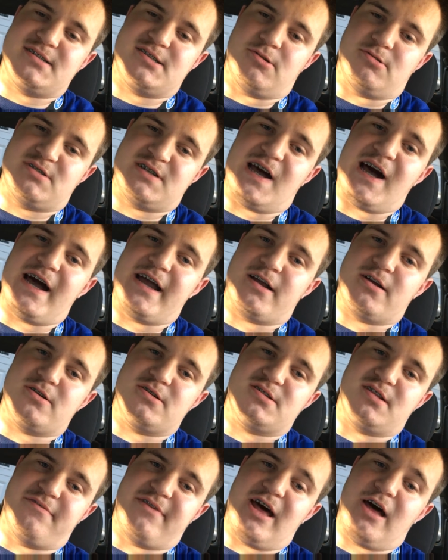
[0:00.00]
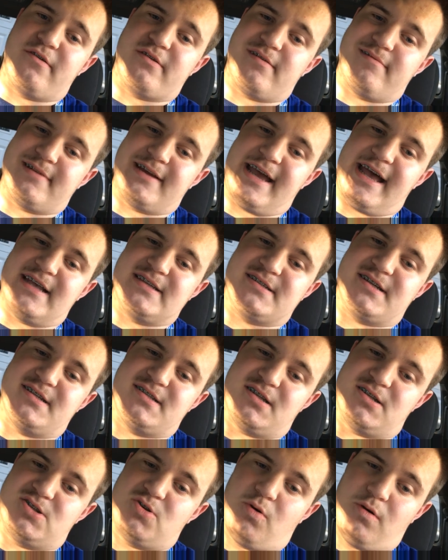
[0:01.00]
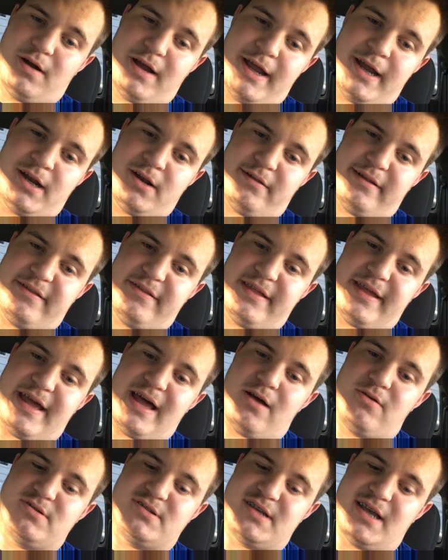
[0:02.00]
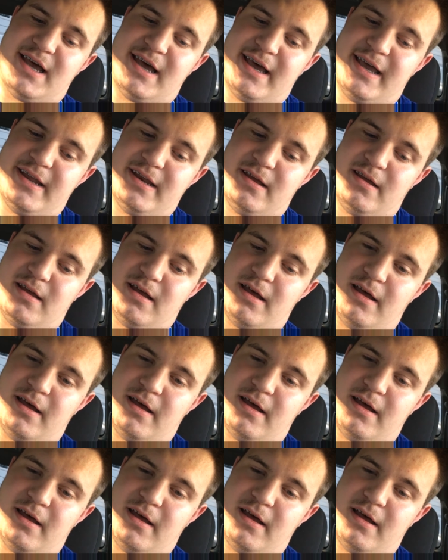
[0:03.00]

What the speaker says: so tires, the valve cover gaskets, the door handle on the outside,